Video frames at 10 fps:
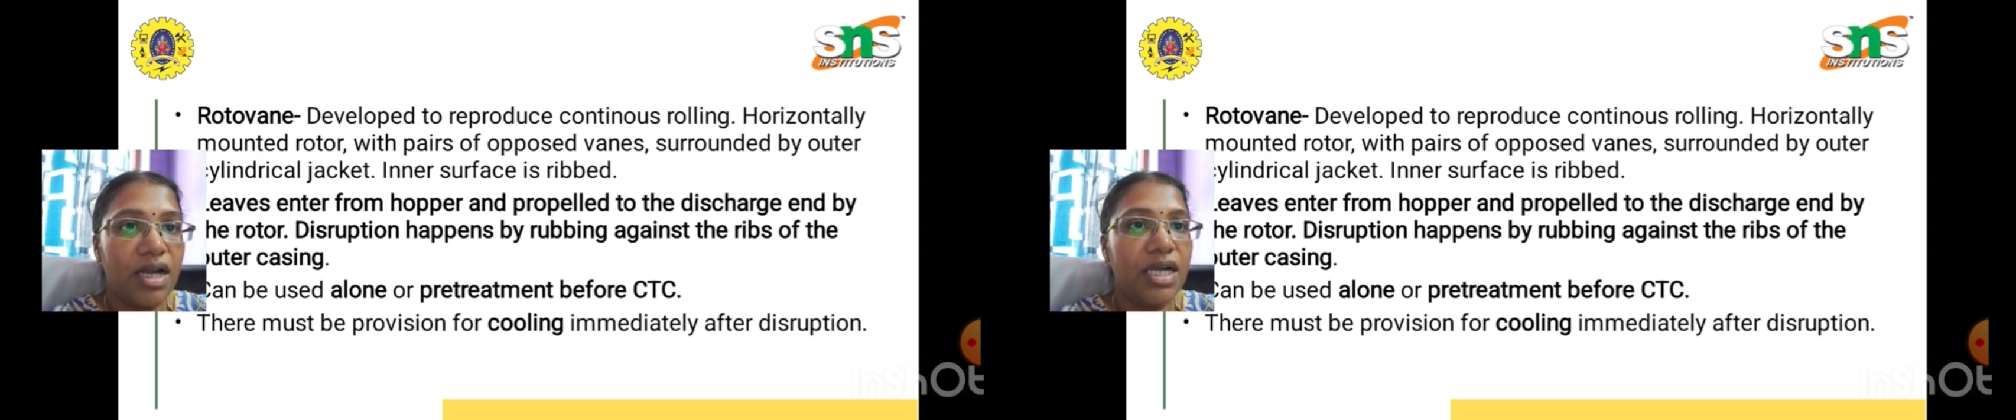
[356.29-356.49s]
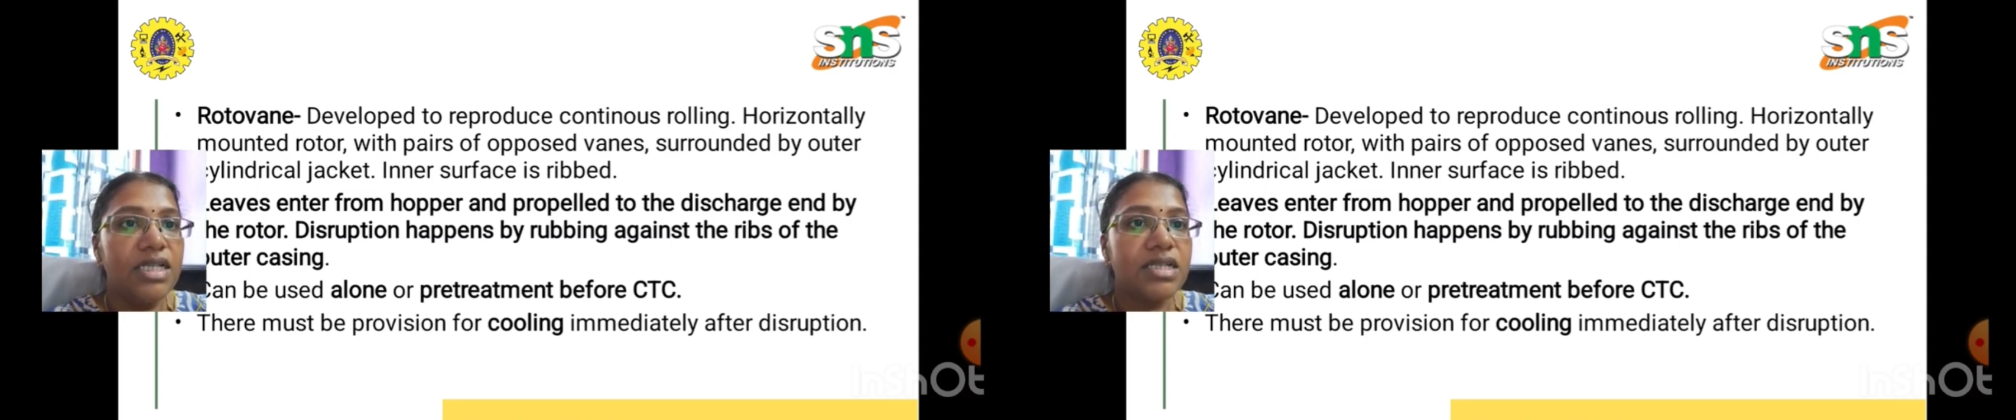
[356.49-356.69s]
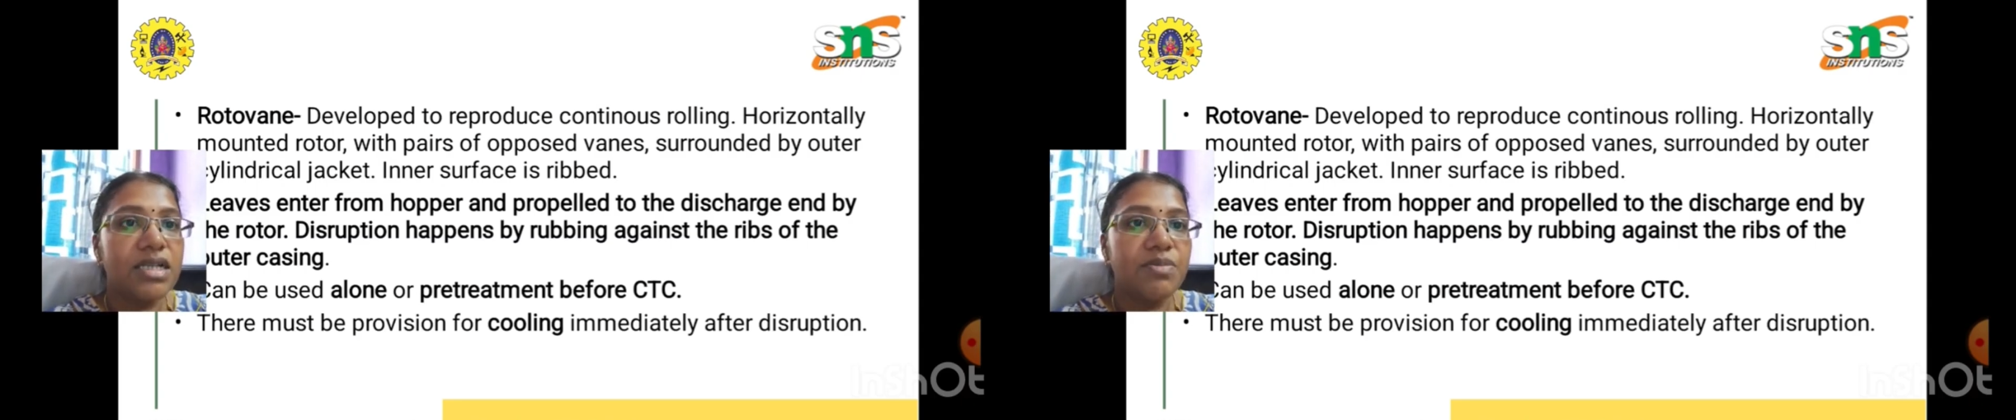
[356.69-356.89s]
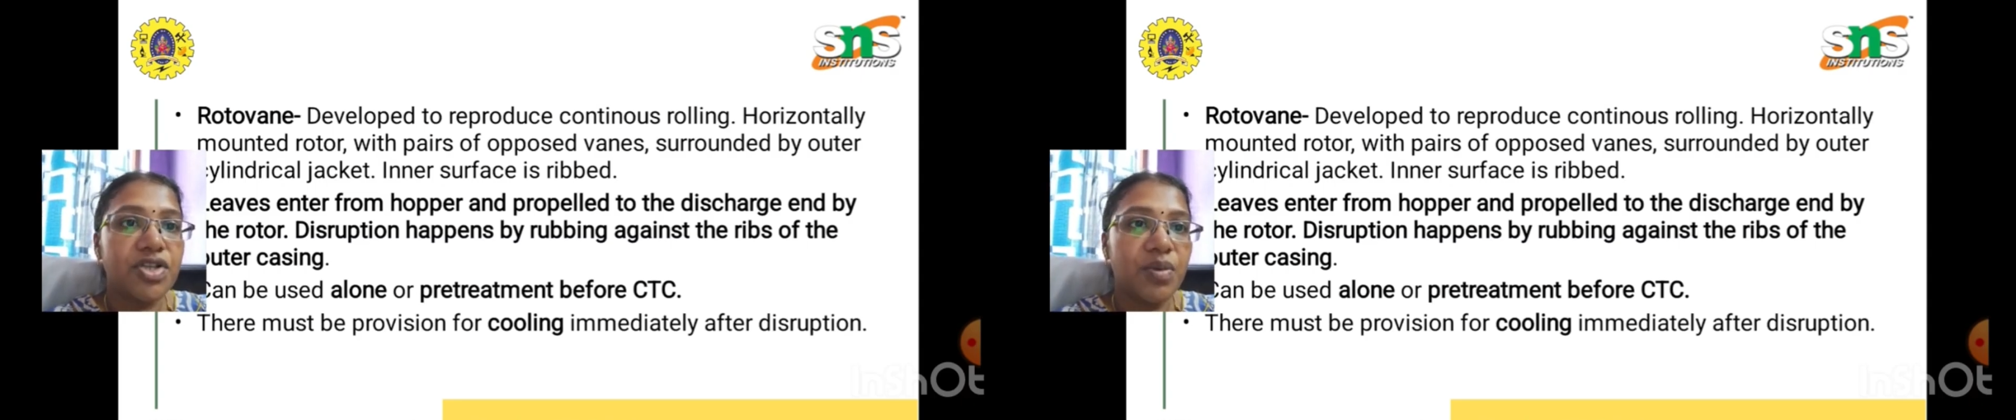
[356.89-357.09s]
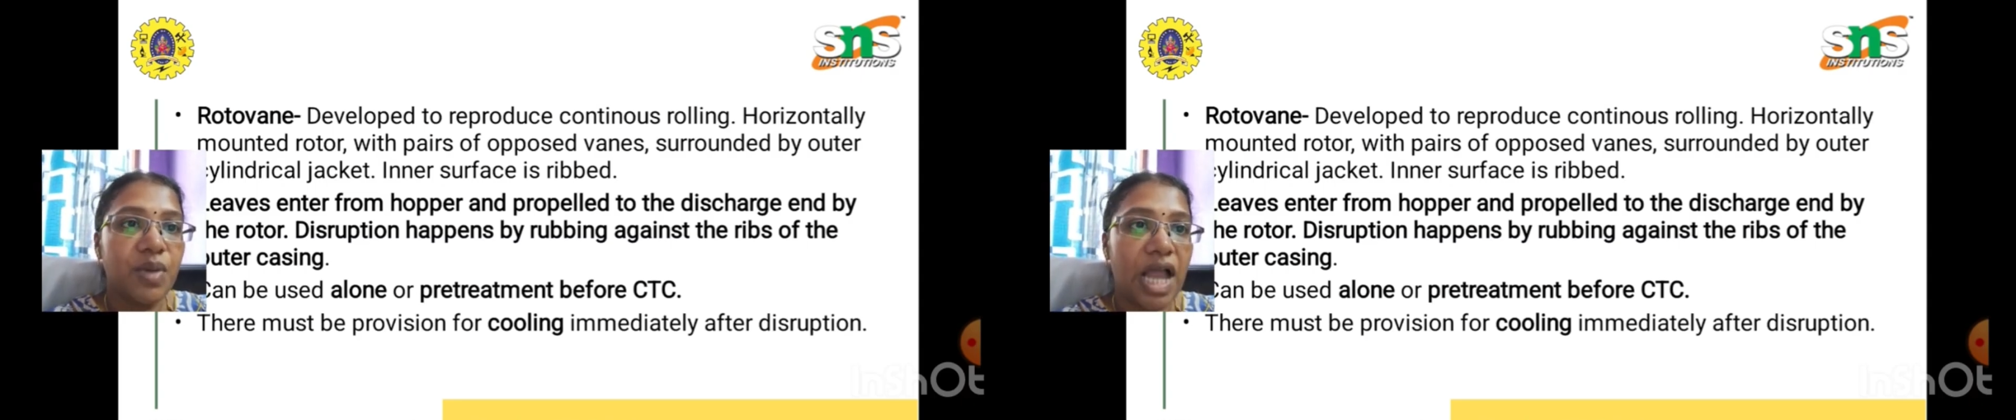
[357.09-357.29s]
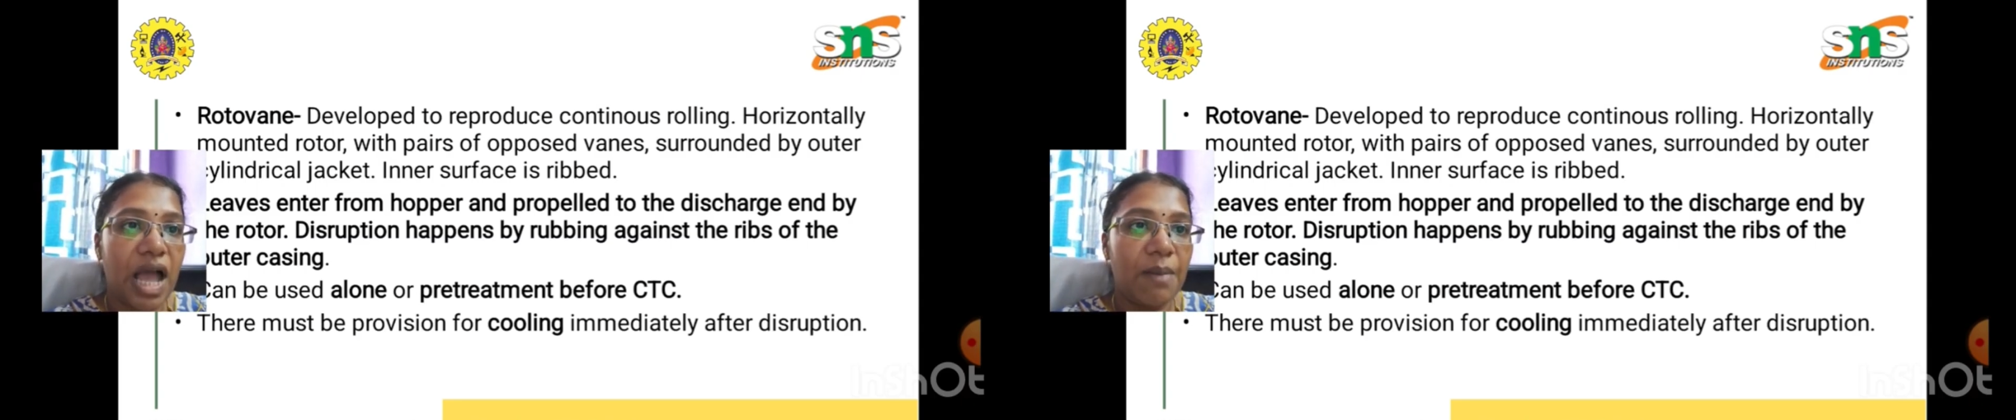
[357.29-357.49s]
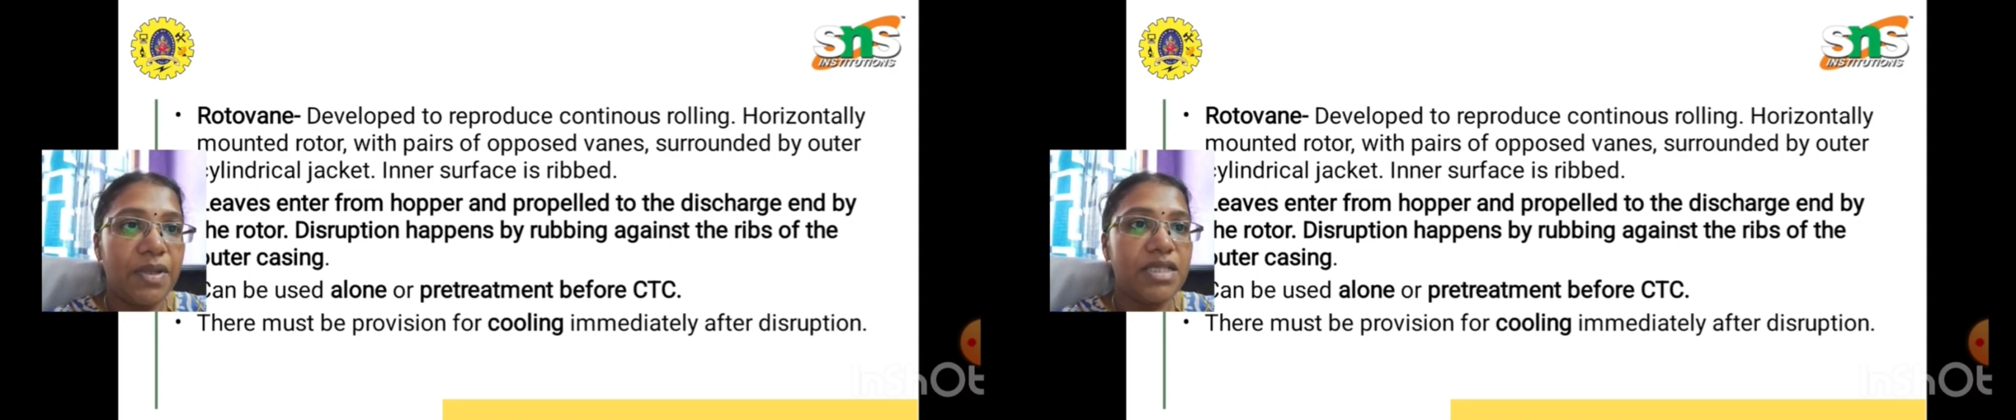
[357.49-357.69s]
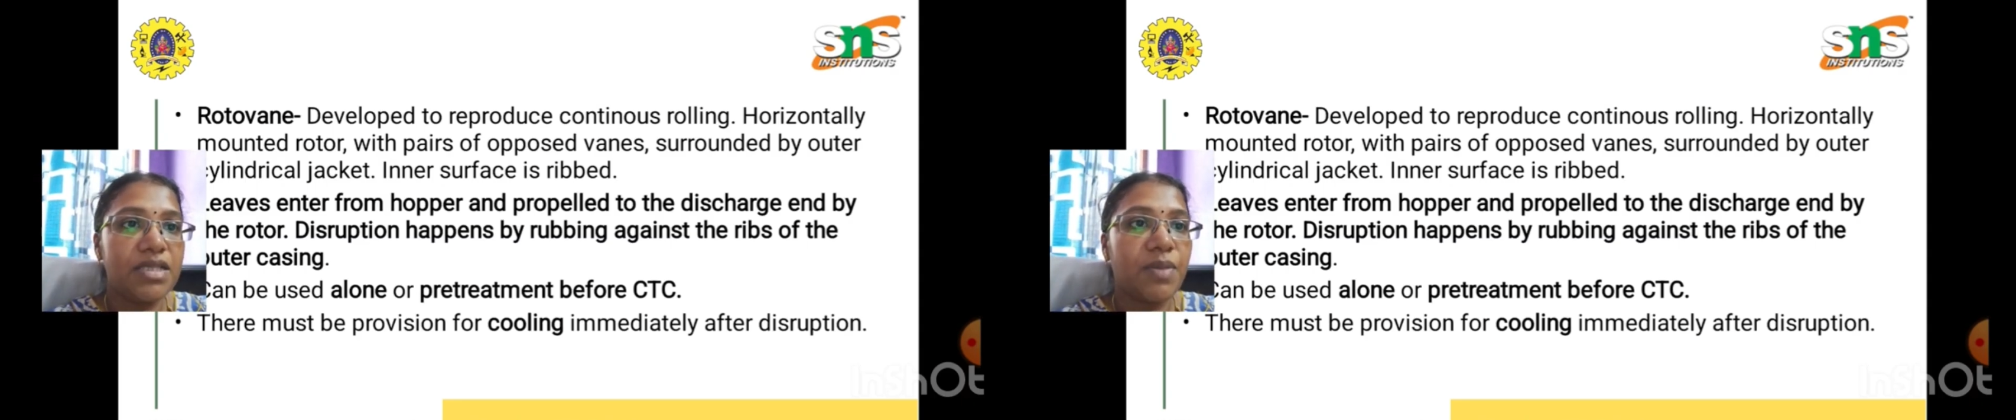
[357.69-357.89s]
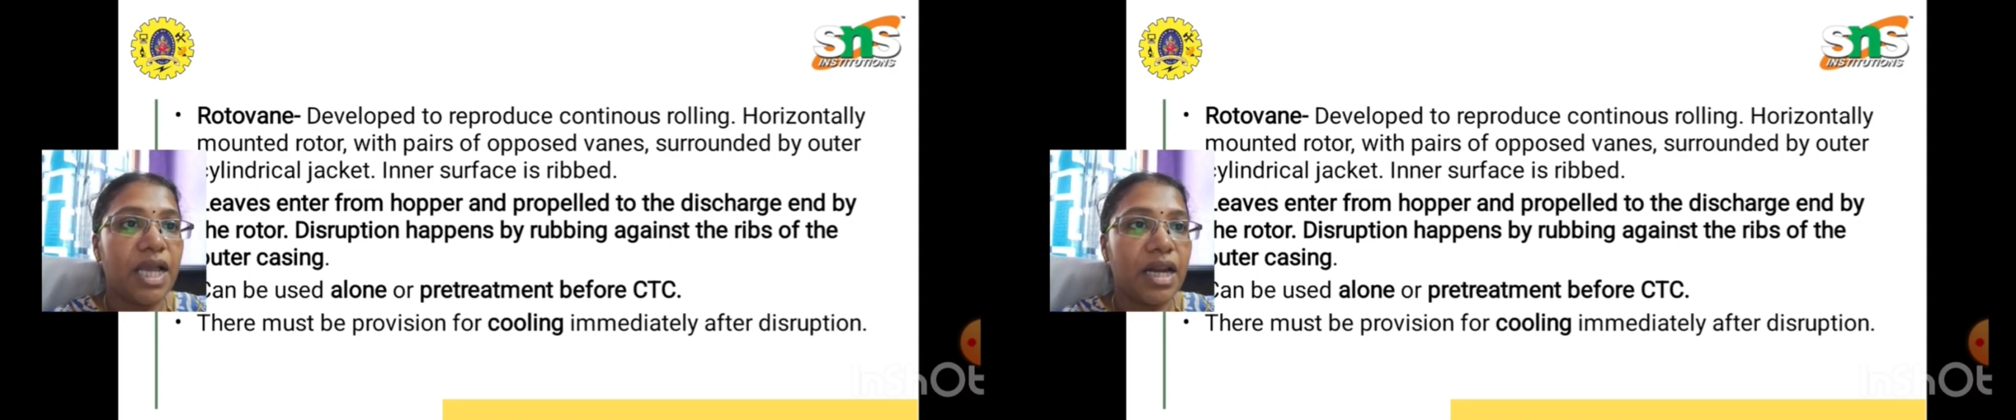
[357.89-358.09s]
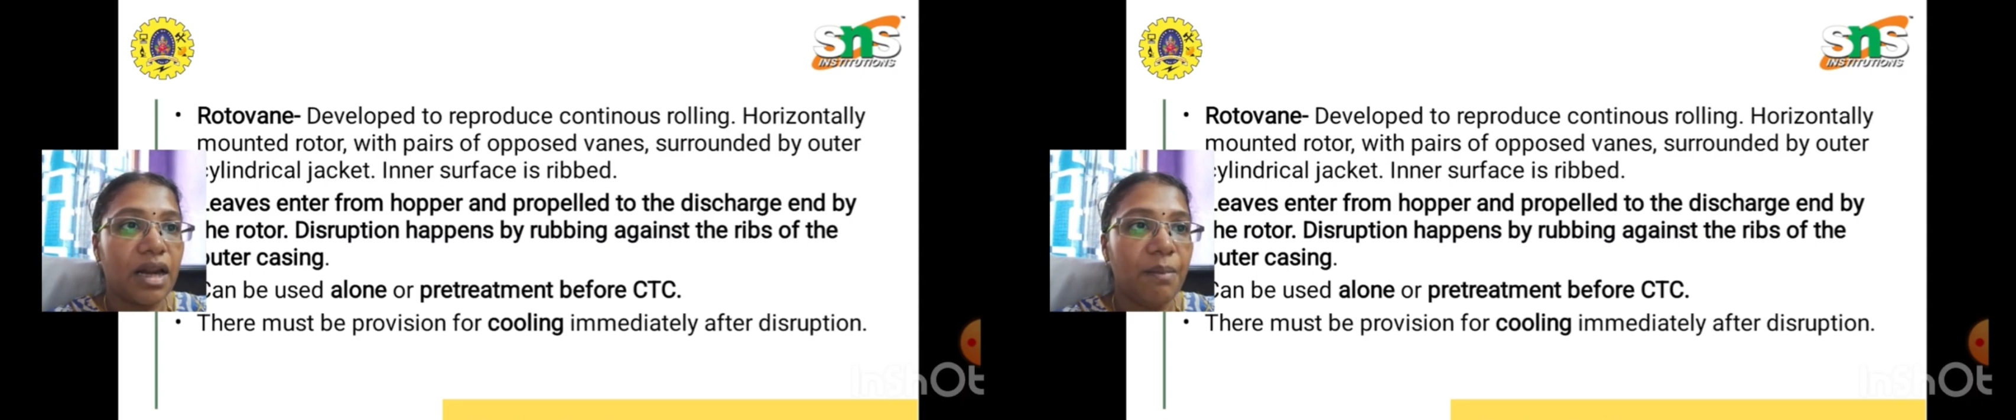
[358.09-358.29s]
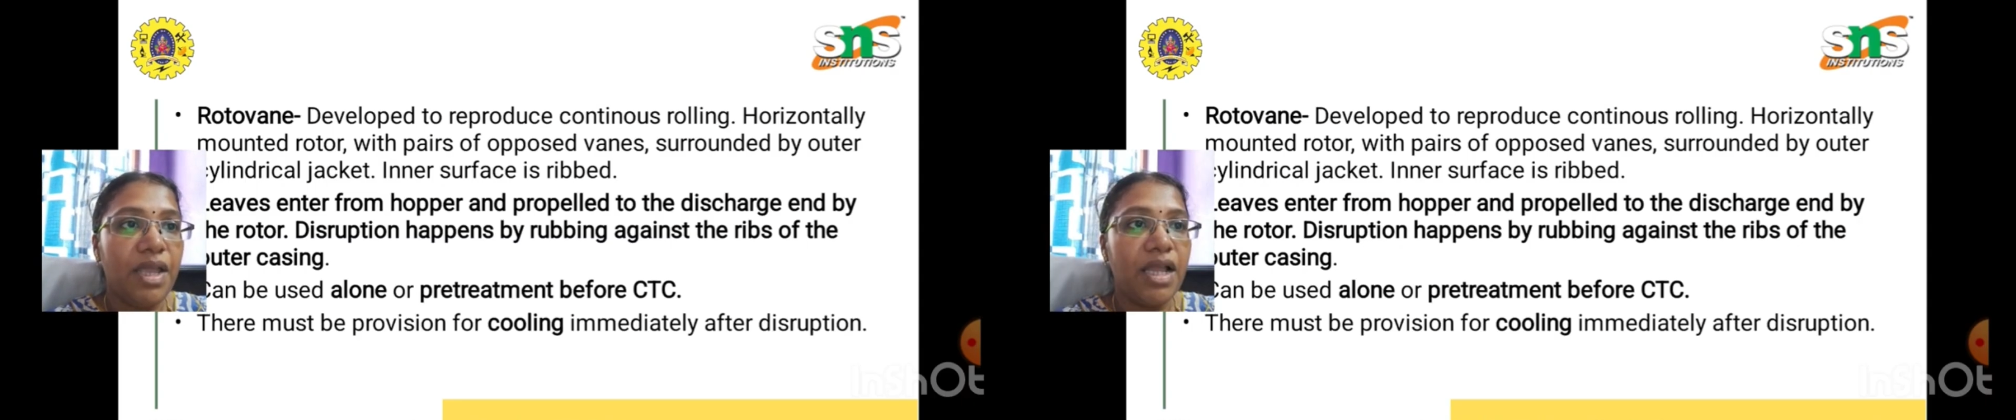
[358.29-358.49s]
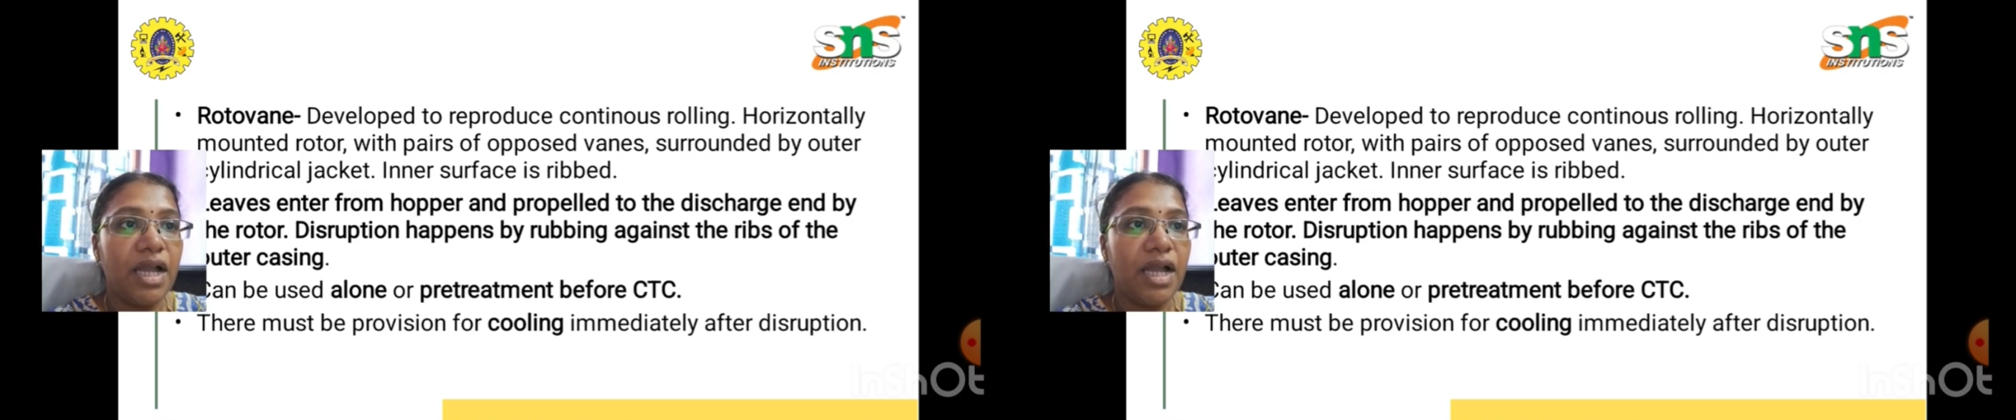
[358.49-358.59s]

Disruption will happens by rubbing